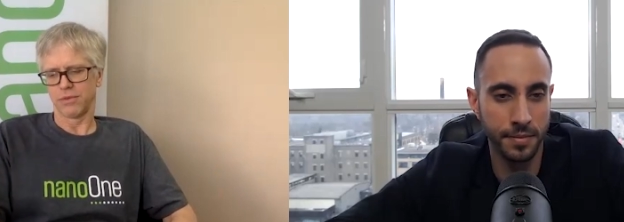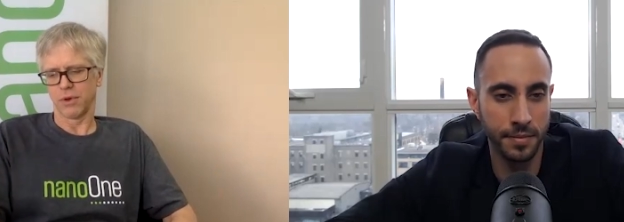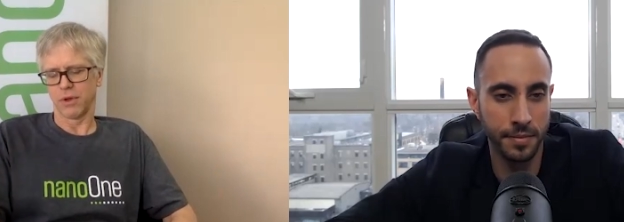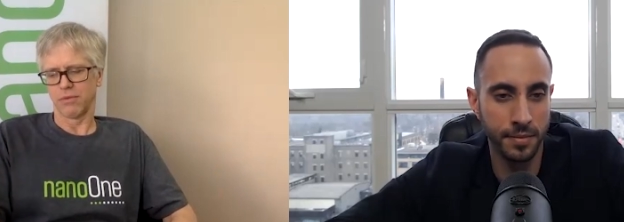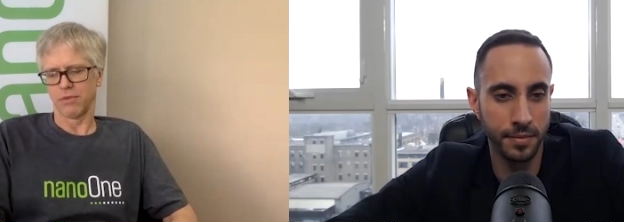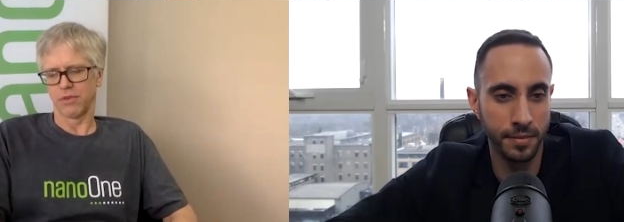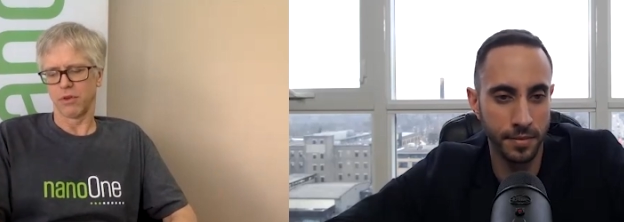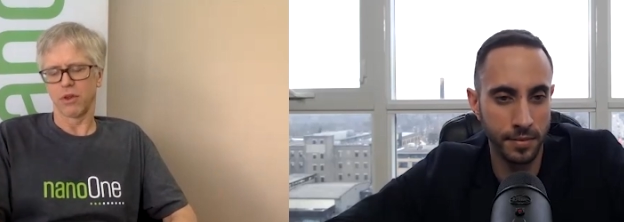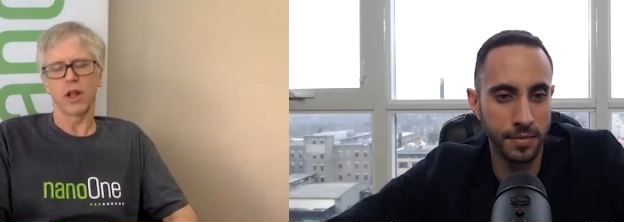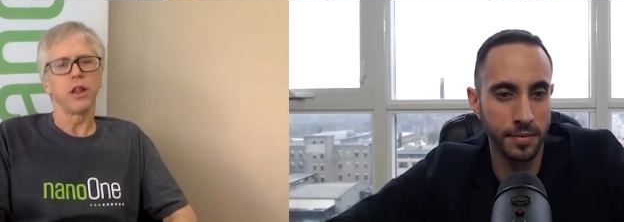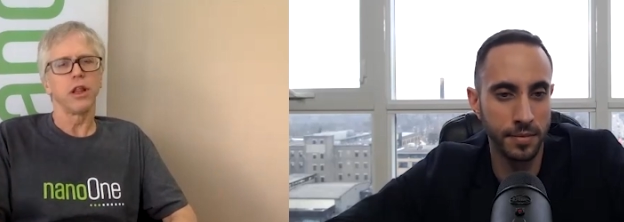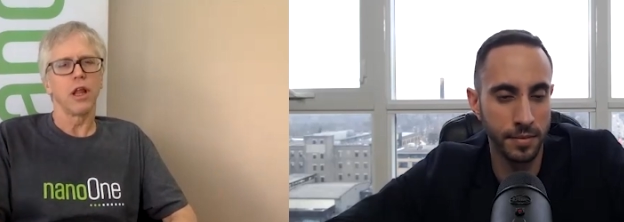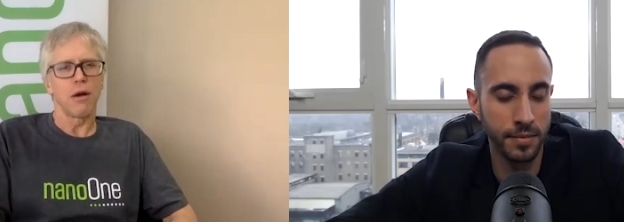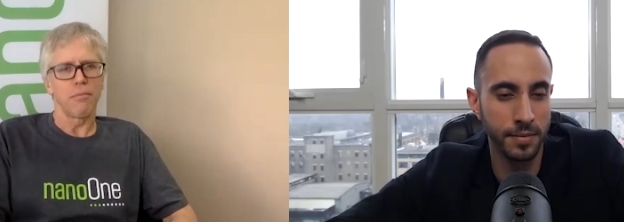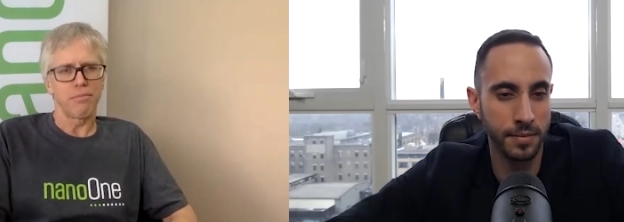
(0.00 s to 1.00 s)
Speaker 1: oh, sort of
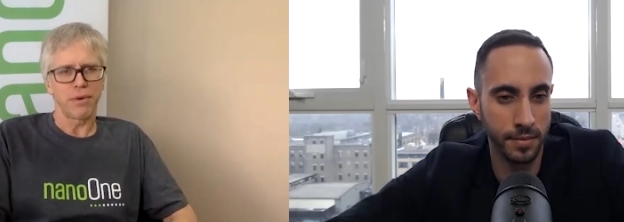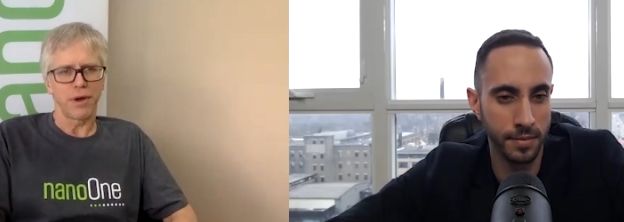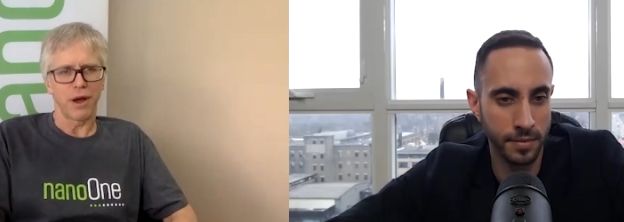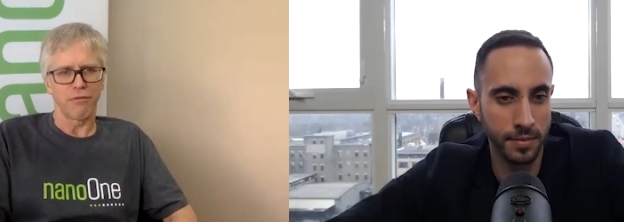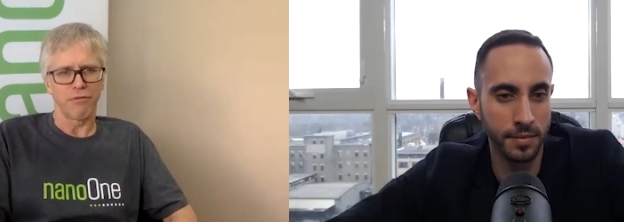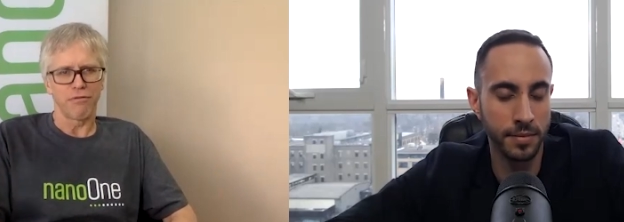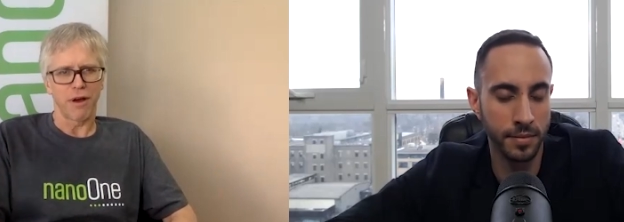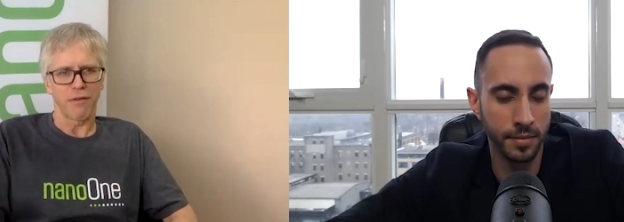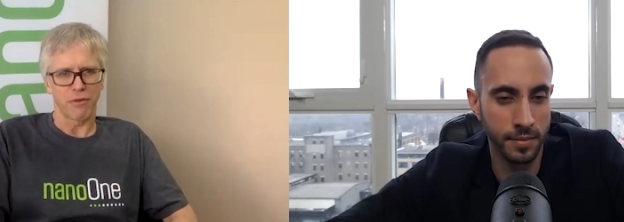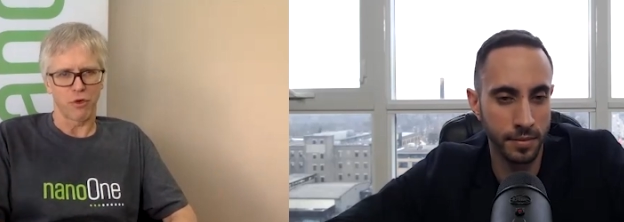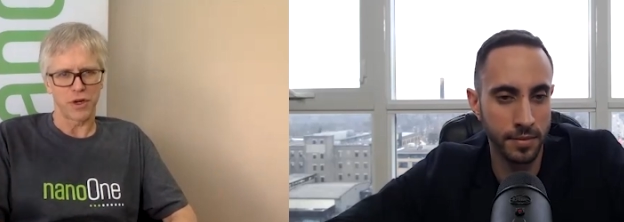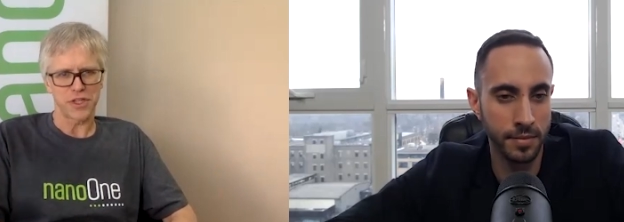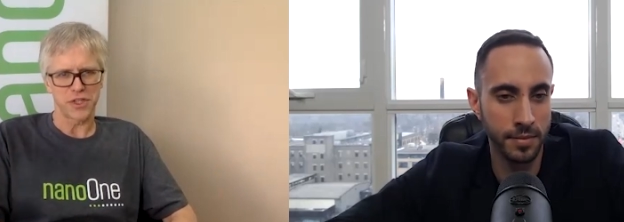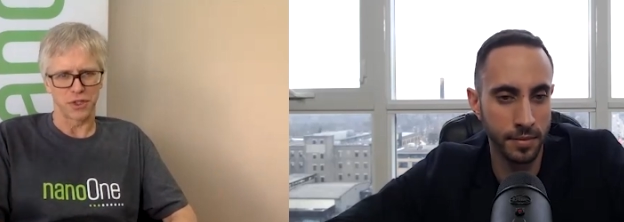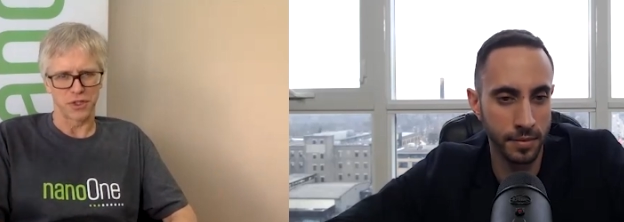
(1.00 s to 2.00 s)
clump of, of
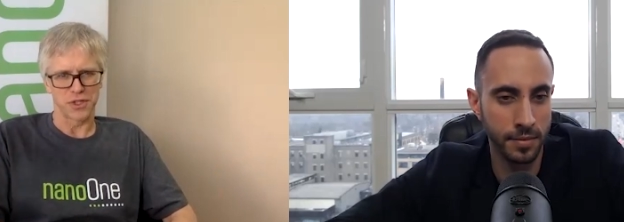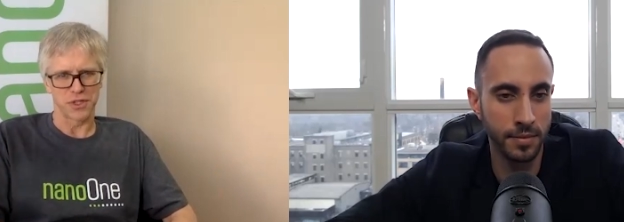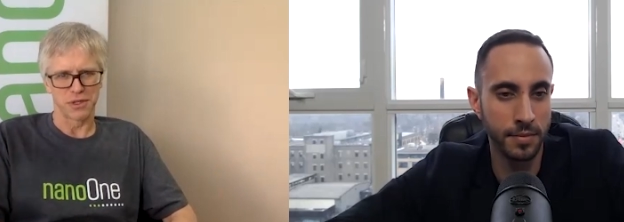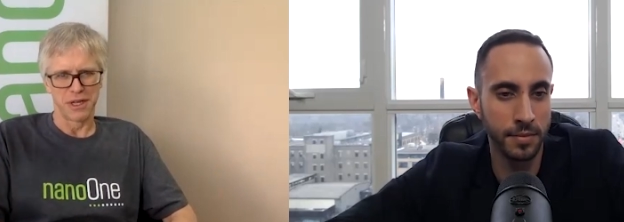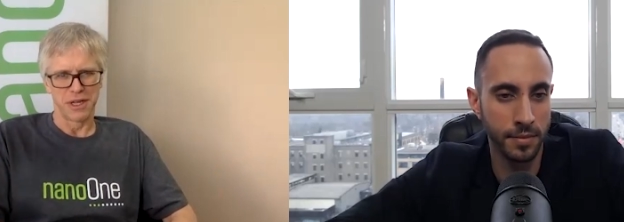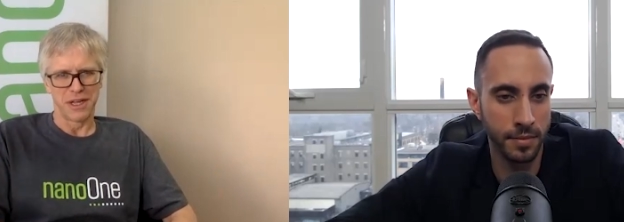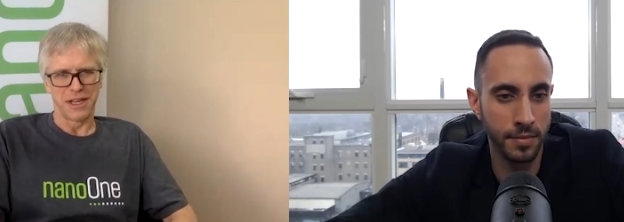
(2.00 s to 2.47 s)
crystals.